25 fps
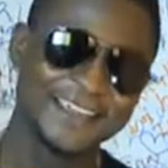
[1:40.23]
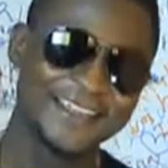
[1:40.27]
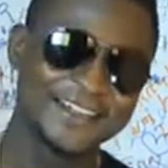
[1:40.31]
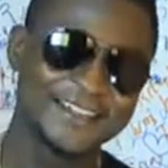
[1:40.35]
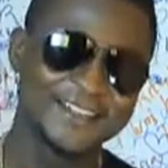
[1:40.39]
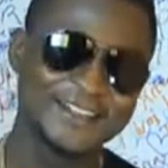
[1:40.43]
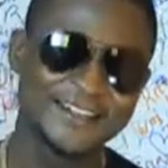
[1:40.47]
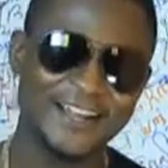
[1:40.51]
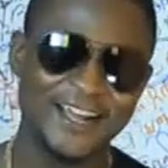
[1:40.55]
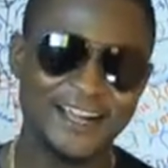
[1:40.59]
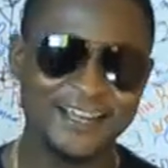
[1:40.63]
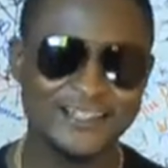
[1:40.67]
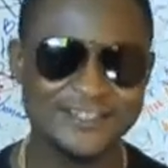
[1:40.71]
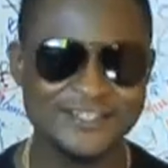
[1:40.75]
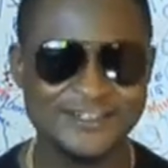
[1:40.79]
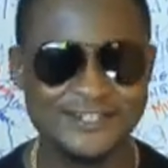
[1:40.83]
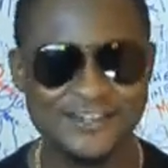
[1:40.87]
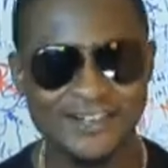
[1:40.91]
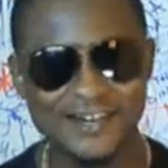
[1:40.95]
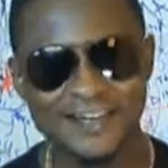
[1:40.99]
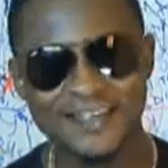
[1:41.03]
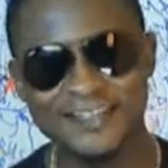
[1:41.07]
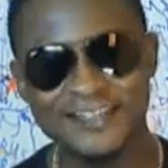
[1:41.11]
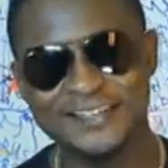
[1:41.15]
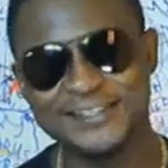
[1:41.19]
You know, I could
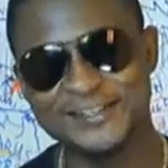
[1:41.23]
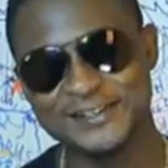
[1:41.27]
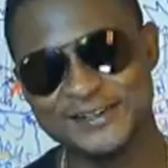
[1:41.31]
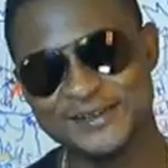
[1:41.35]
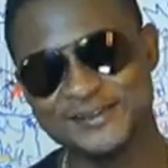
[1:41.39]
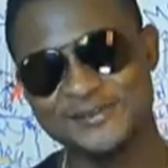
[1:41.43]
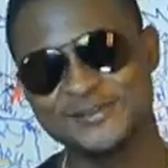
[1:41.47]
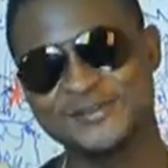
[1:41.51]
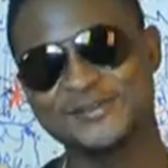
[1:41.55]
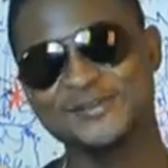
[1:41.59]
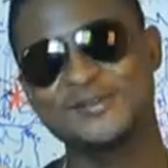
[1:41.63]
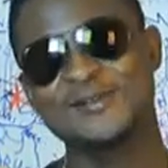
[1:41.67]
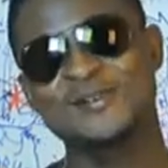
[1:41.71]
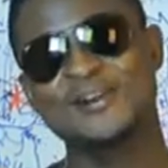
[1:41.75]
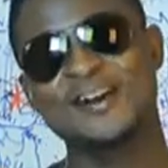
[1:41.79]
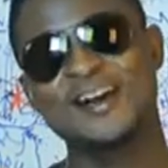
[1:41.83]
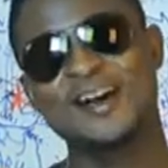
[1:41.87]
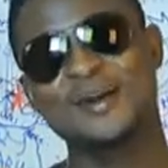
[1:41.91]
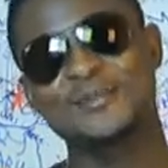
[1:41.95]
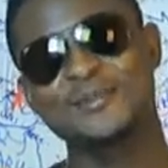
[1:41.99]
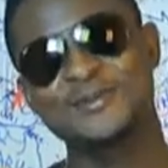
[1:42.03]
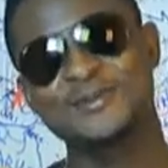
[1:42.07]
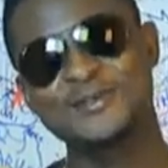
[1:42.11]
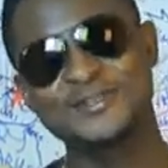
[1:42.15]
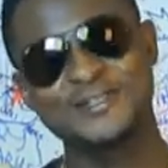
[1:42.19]
try, you know. So
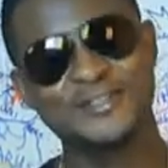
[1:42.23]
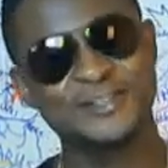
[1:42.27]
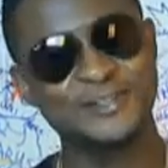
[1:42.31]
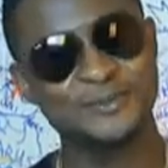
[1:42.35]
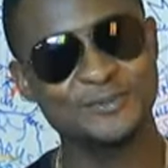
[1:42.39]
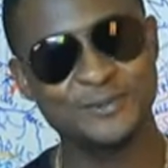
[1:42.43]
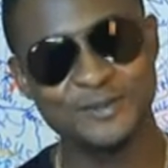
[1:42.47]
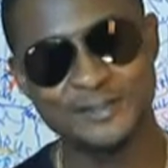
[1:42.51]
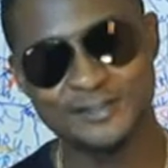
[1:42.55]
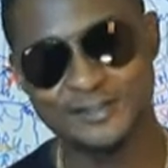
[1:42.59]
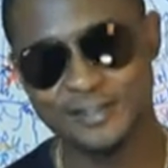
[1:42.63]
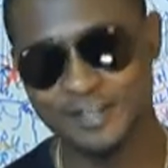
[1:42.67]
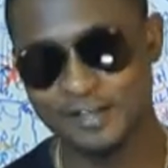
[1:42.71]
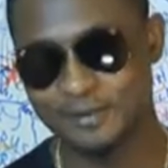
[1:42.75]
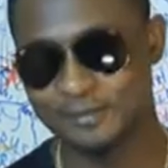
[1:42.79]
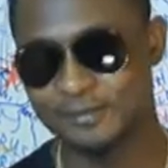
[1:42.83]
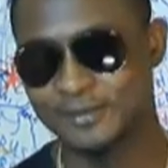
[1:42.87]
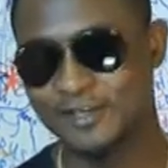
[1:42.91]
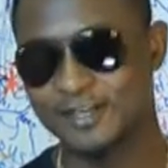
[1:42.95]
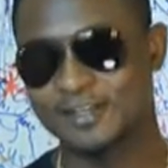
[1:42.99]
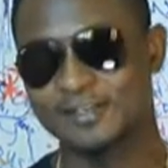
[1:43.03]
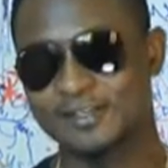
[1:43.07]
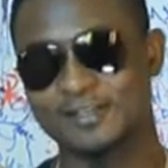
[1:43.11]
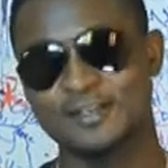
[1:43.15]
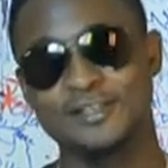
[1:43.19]
I approached him one
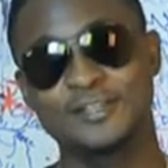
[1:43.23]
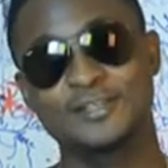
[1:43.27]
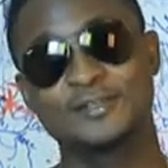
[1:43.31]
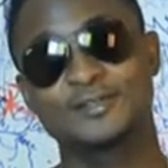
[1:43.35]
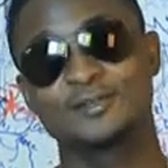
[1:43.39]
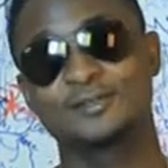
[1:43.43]
time, like, hey